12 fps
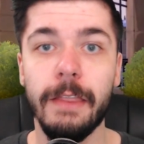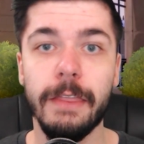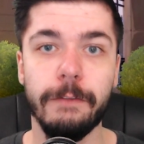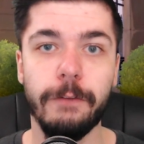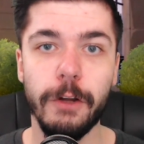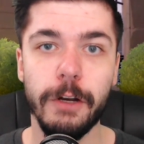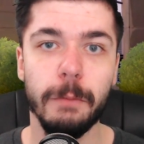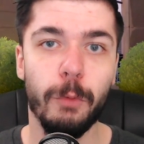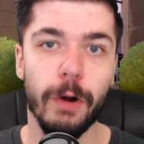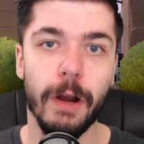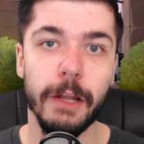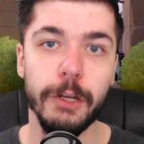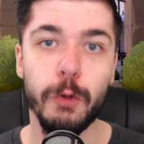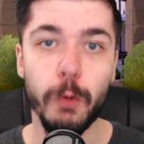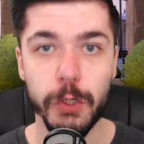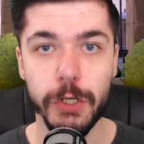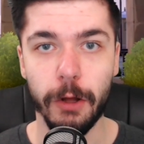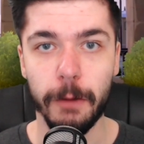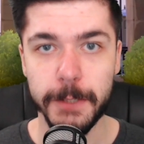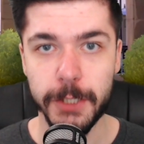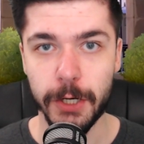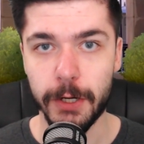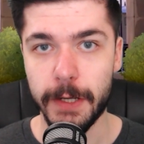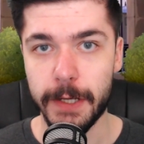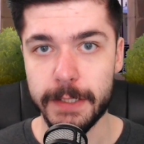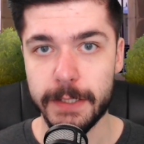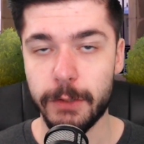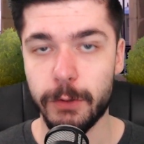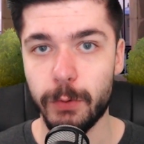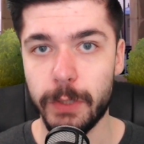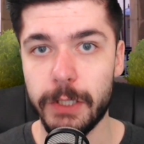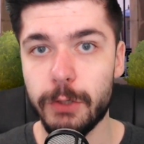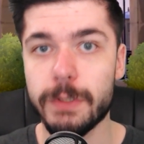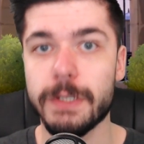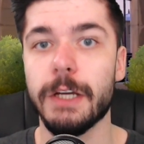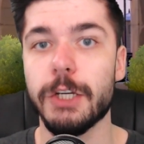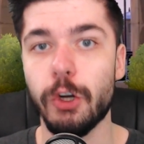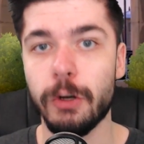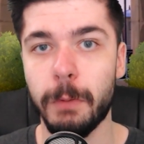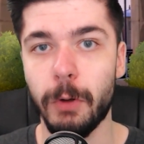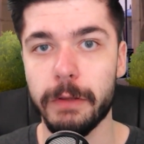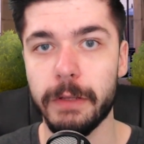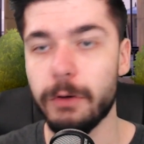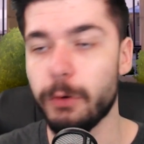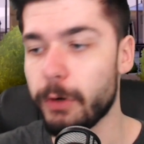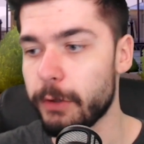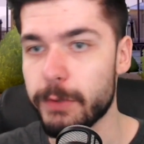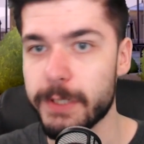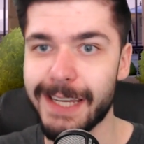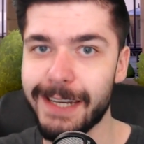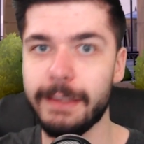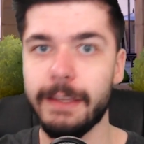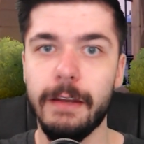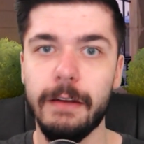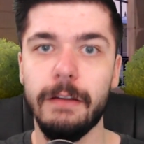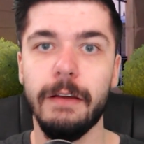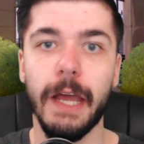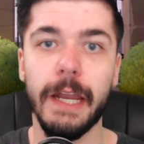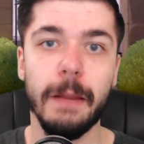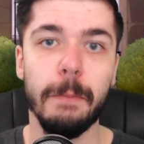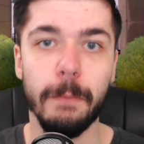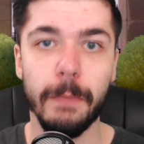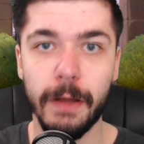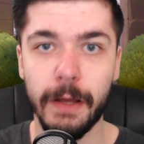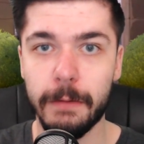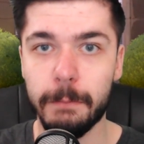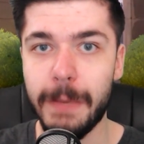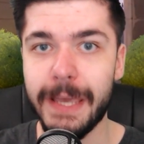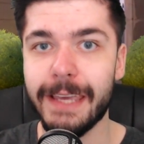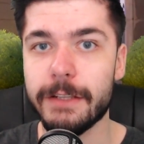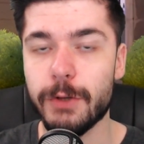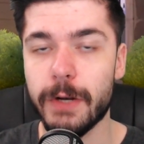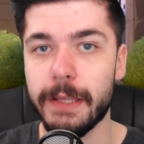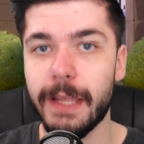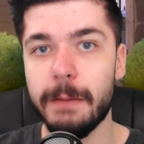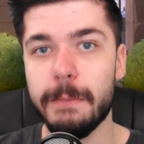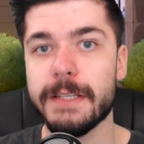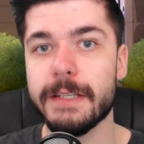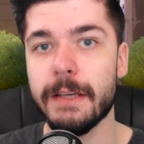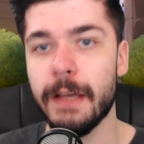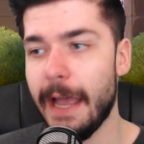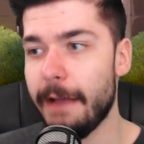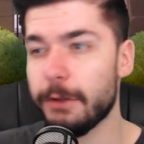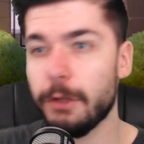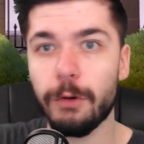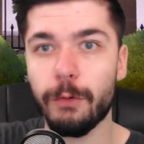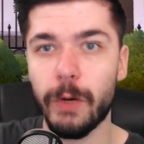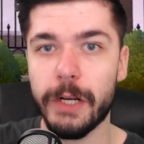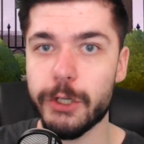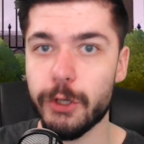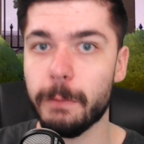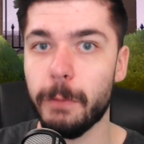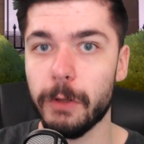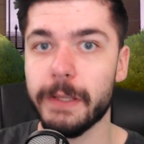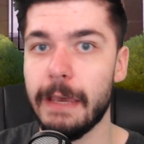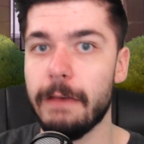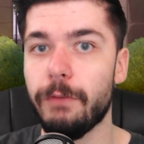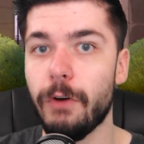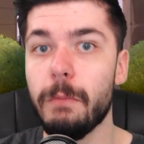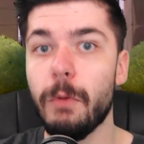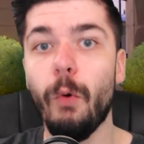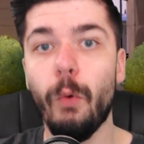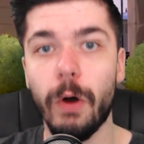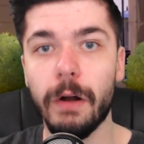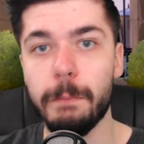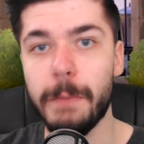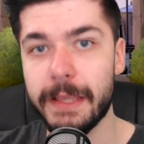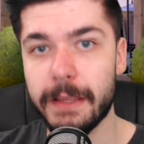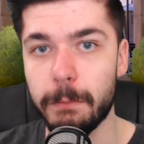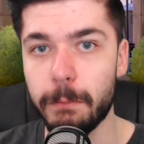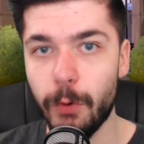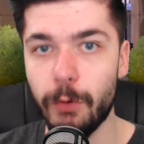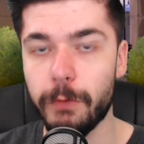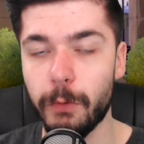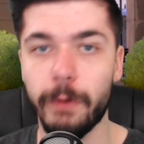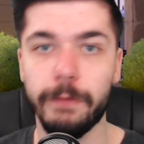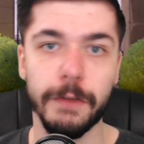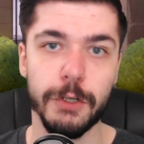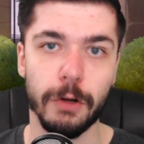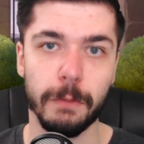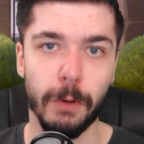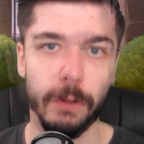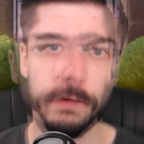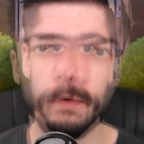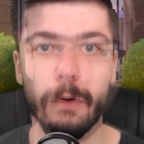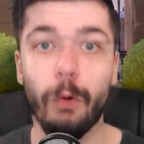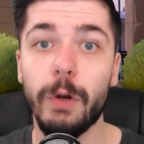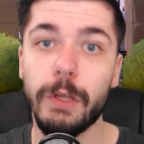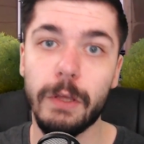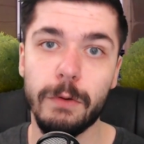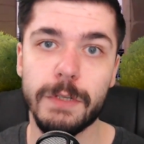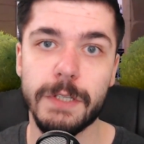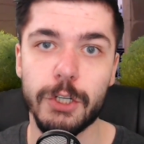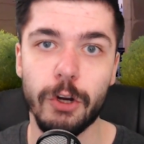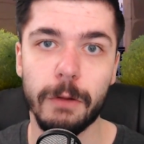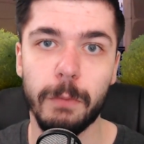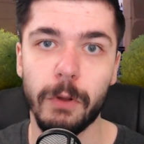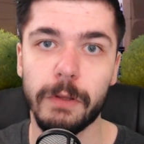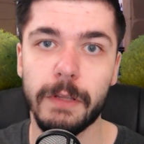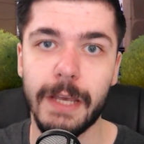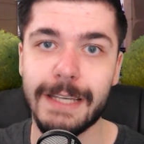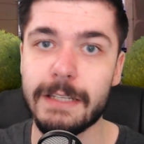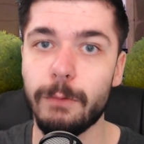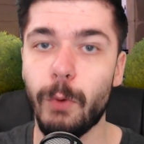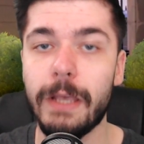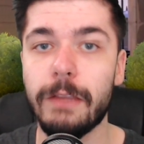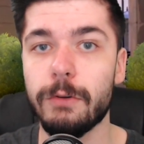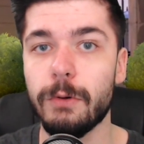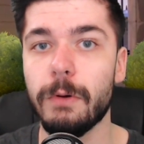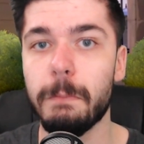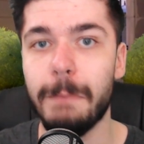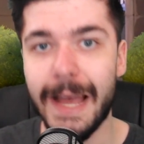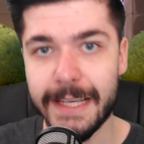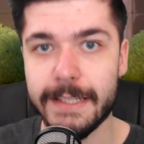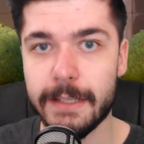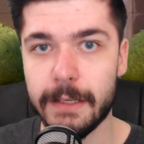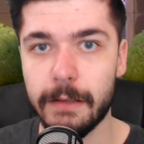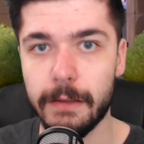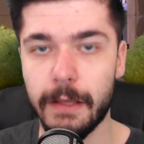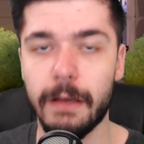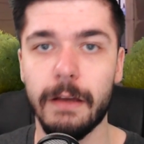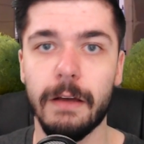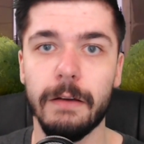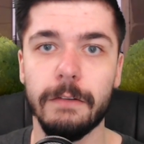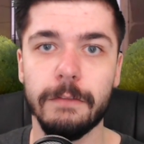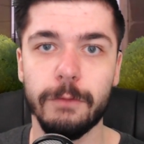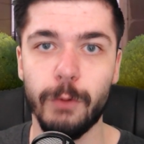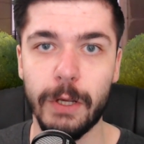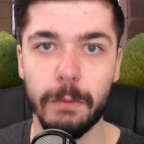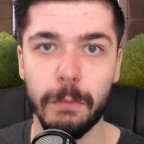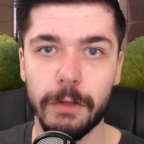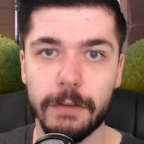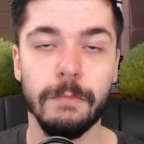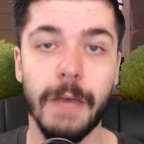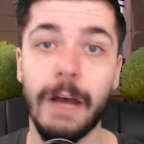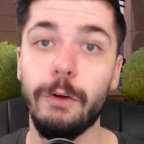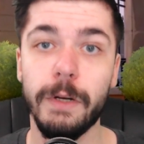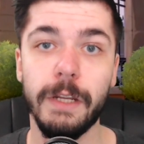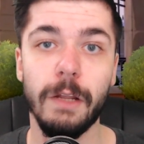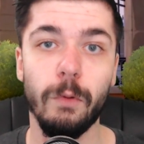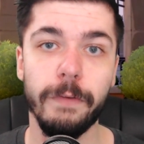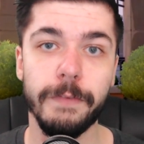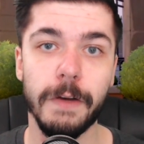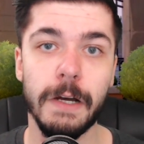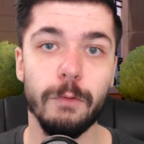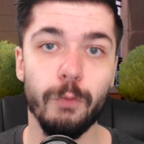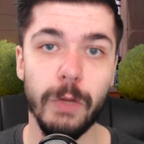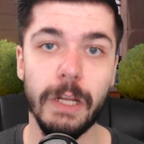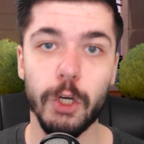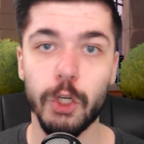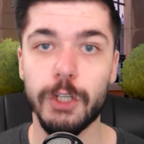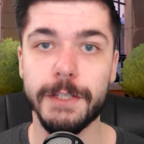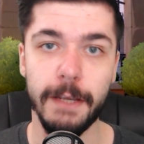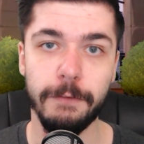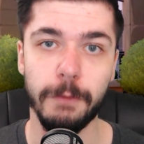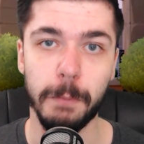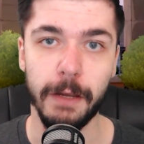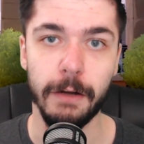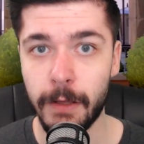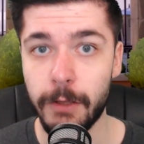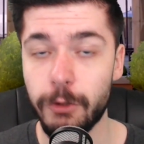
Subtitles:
The third and more unusual option is to use a Shock Bolt in order to send it in and then make it so that enemies have to look where the Shock Bolt came from, or make them move with the Shock Bolt. Or you can use the Shock Bolt as a way to mask the Recon Bolt. How do I deal with a really good Cypher player?